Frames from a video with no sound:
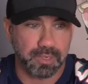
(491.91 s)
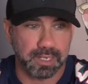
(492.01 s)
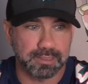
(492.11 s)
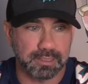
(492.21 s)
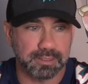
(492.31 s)

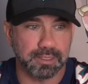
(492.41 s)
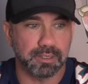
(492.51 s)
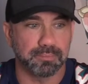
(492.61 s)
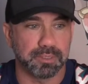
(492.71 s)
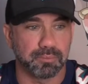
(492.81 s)
I think they're going
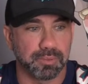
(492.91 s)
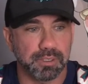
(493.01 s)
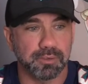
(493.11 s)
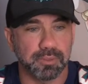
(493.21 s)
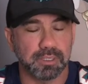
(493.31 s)
to be
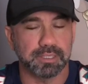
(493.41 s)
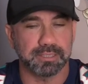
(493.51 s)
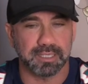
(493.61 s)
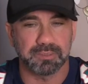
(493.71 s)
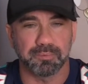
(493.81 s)
really, really
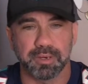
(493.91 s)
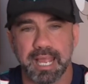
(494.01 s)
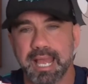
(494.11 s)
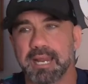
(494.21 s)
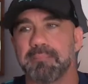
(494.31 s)

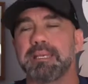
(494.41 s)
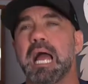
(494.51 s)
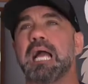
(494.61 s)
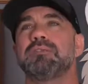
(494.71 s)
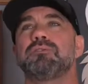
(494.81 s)
desperate, and I'm
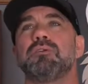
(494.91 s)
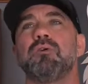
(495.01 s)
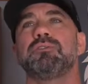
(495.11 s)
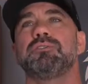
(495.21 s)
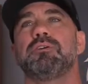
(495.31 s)
not
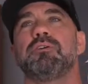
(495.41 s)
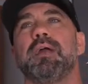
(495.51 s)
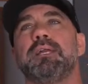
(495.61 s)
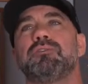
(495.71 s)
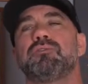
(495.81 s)
so sure
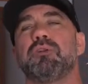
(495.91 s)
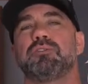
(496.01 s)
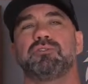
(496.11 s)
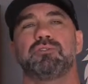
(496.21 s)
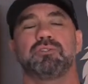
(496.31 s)
I
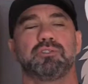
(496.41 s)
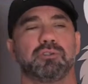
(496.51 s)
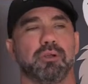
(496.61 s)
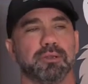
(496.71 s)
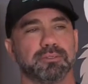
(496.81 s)
trust the
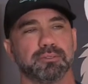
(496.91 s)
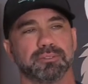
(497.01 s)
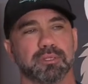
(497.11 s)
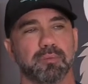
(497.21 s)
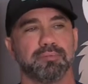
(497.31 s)

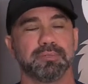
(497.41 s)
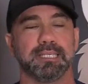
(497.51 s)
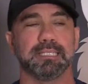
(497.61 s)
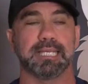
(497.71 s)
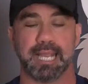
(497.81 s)
Chargers
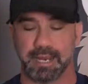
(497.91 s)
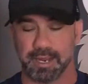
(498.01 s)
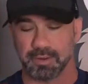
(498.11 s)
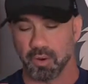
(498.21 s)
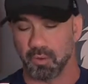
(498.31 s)
completely.
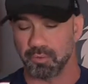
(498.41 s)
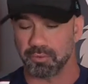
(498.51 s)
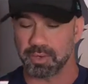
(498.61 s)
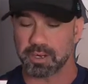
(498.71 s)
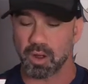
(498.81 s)
I know
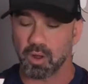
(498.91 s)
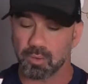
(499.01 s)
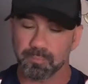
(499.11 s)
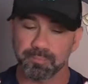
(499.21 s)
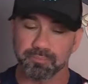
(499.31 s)
they're at
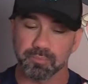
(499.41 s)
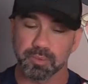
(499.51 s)
home,